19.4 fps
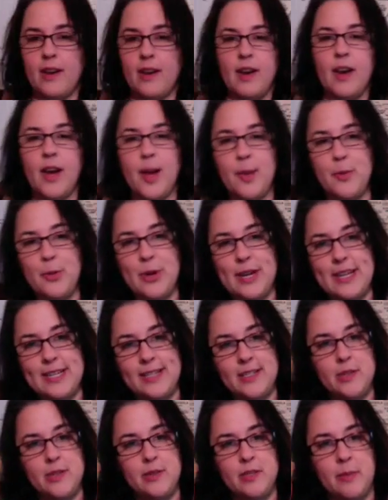I'm ready to
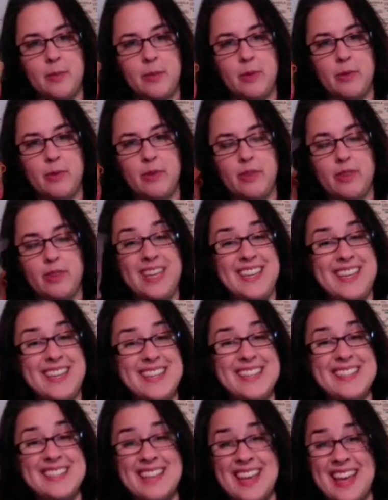do something with
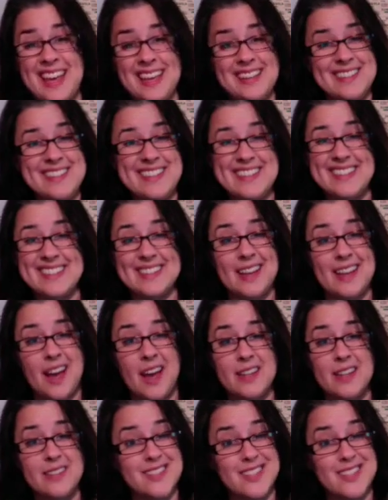these and just
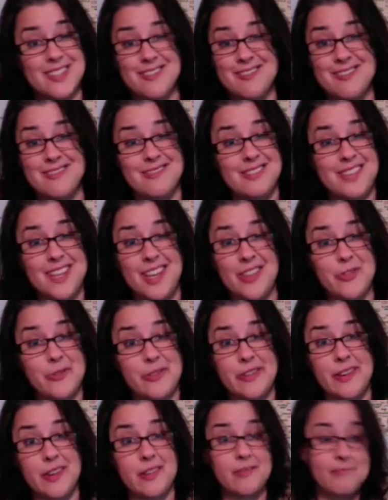not do the other
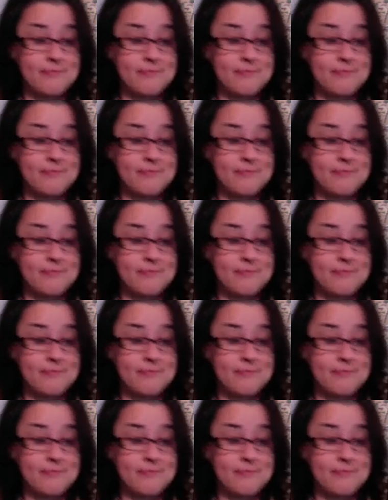thing.